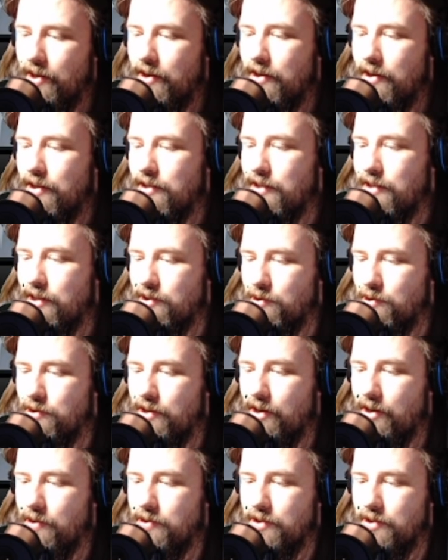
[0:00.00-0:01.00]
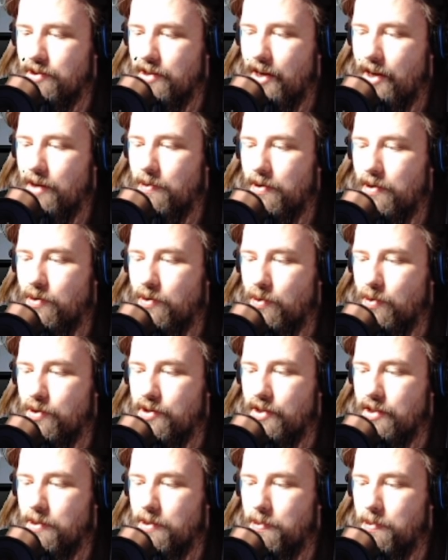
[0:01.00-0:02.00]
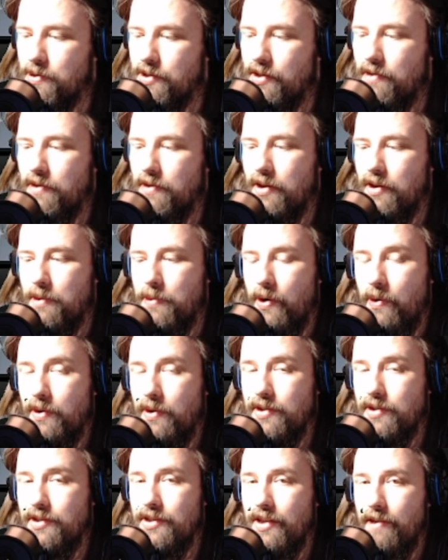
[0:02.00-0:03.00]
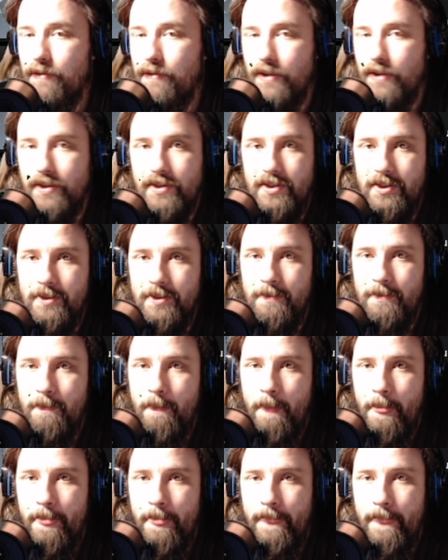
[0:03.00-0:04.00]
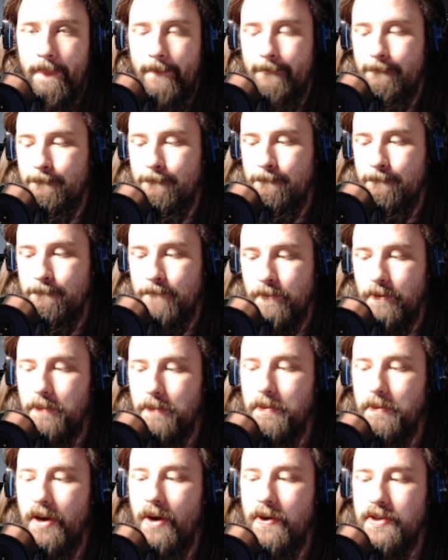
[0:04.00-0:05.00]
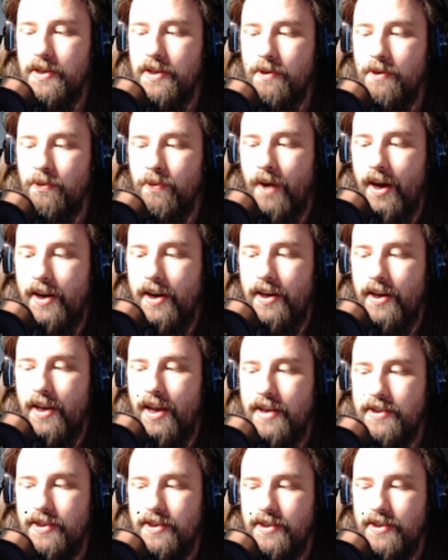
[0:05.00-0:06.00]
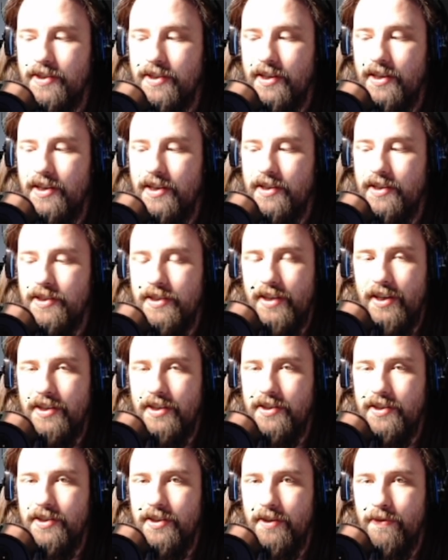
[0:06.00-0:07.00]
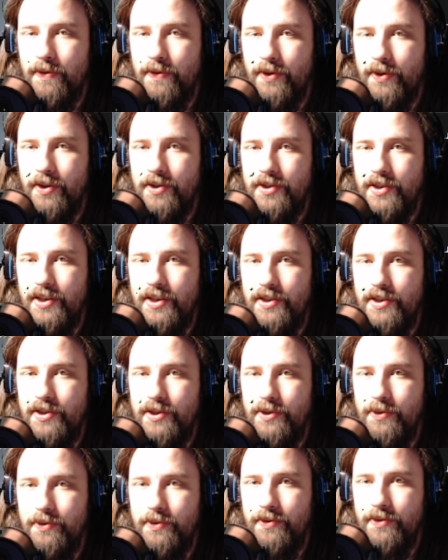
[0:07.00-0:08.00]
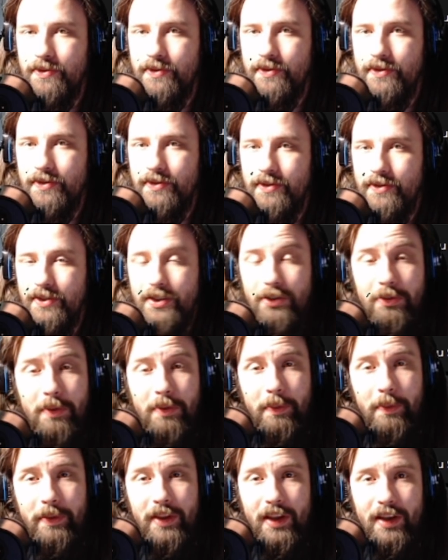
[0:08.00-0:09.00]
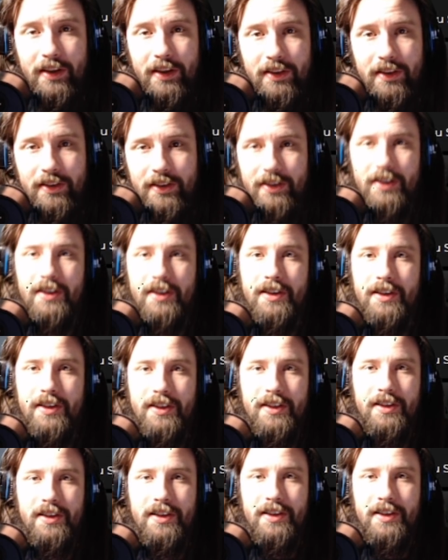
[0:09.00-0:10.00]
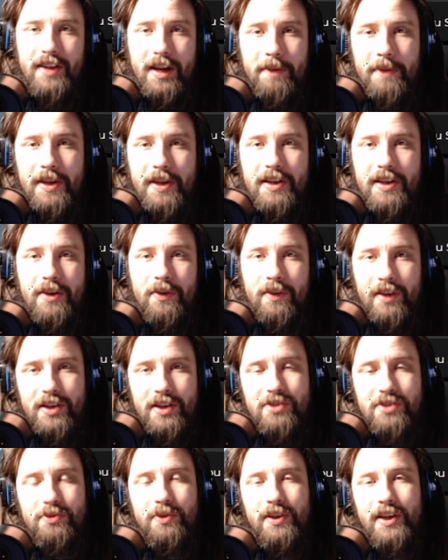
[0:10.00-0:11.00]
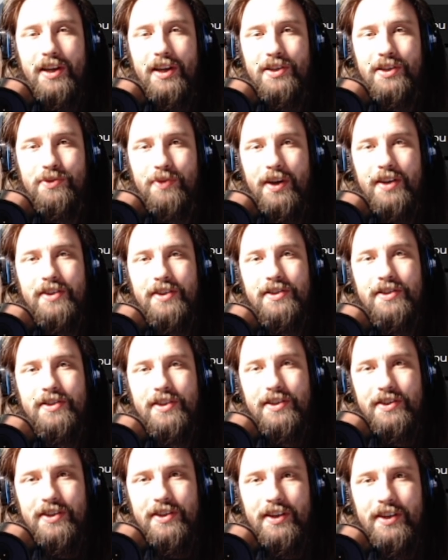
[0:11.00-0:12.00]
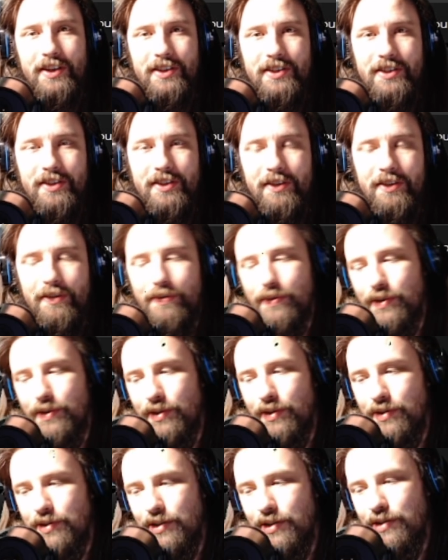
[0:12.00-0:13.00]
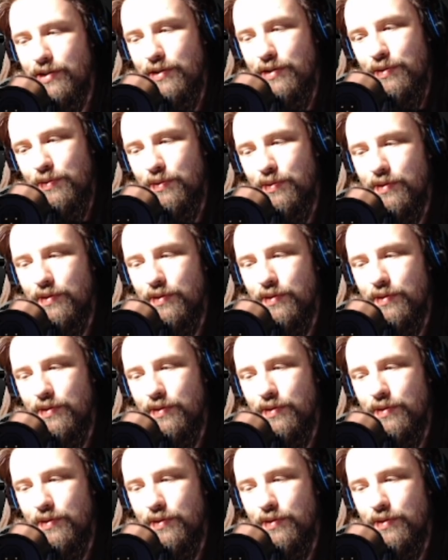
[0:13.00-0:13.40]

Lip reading: Sessho Sakura's attack will ignore 60% of the opponent's defense. Remember how I said Raiden has a C6 for her C2? You remember that? Yae Miko literally has Raiden C6 for her C2.